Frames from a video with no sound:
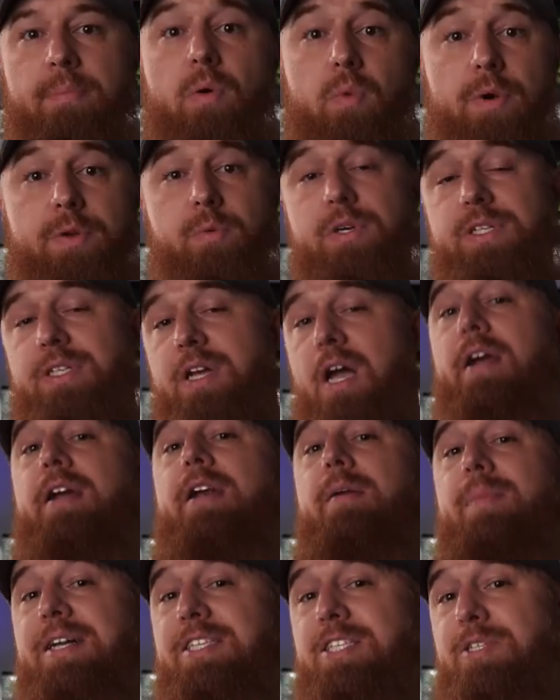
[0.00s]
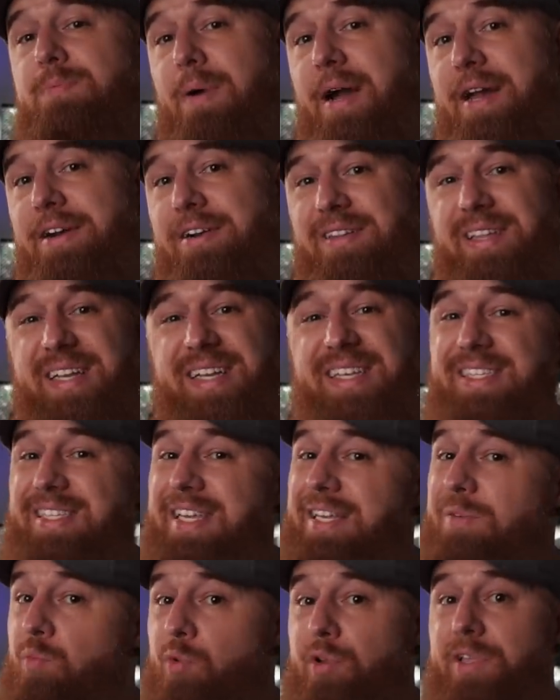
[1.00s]
But when we're talking about
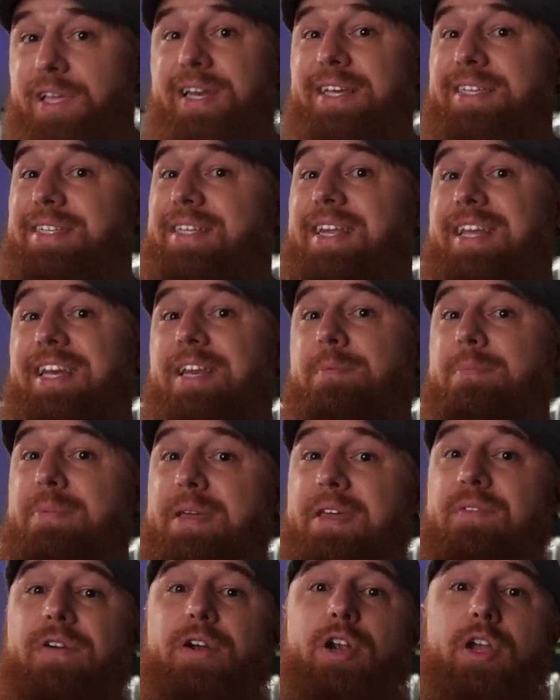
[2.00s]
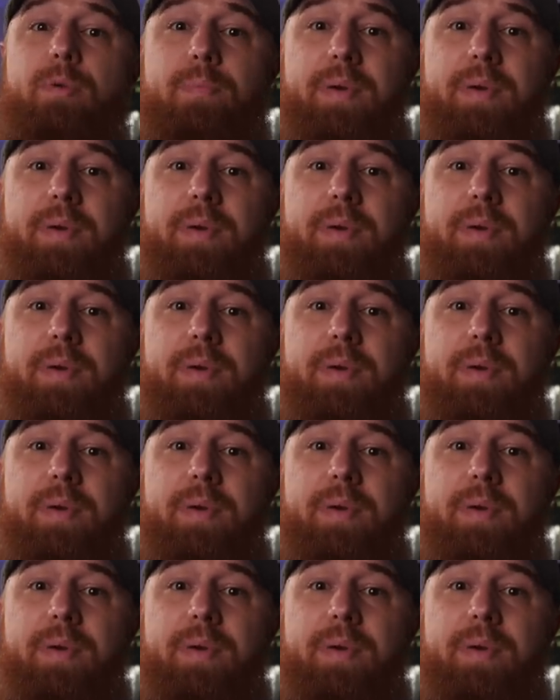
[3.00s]
spiderlings, it really doesn't need to be very